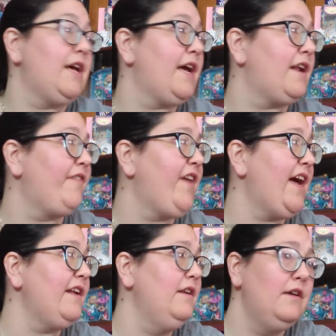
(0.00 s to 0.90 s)
And I've
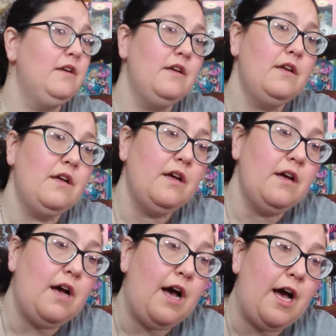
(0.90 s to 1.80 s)
had
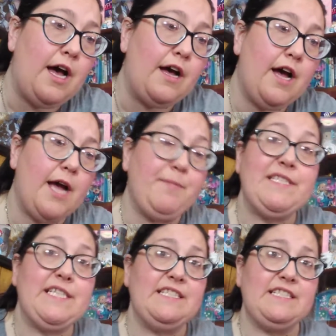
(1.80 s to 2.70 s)

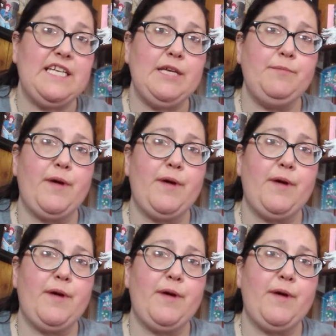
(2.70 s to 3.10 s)
hibiscus tea,